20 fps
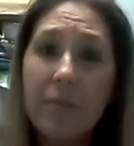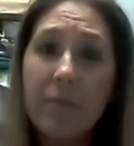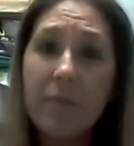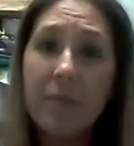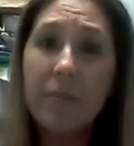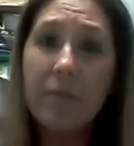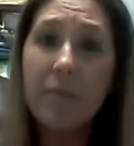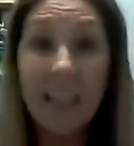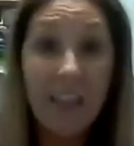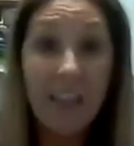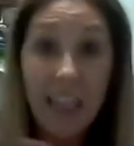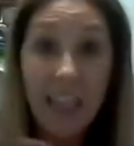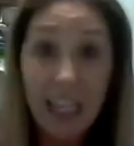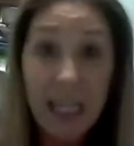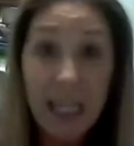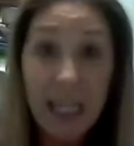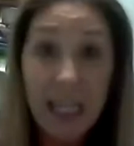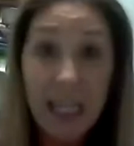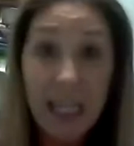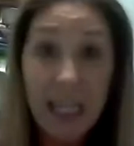basically in
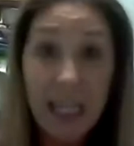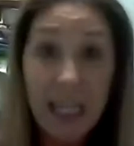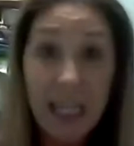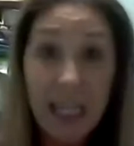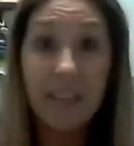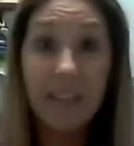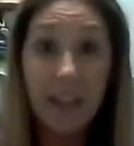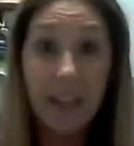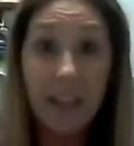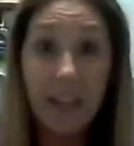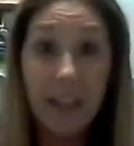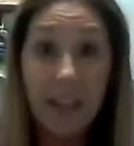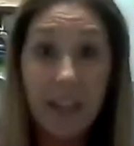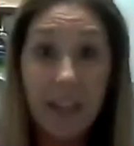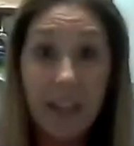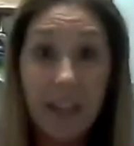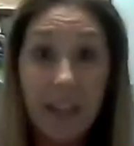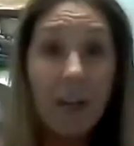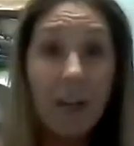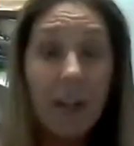the heat press and the
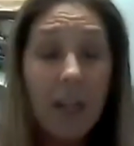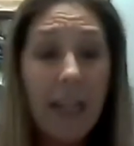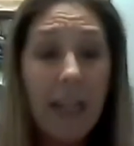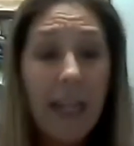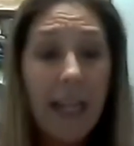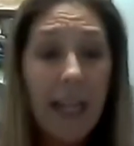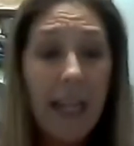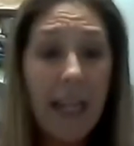printer.